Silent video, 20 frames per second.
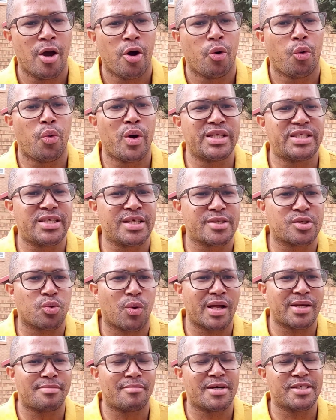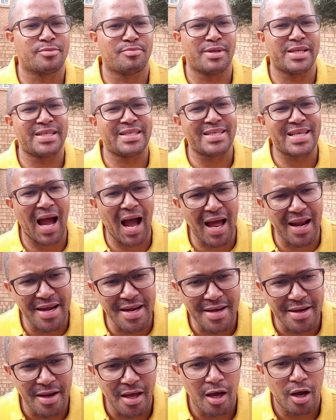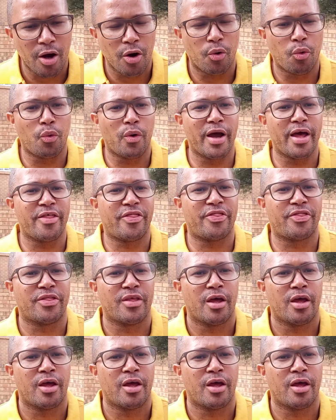which is what must be done with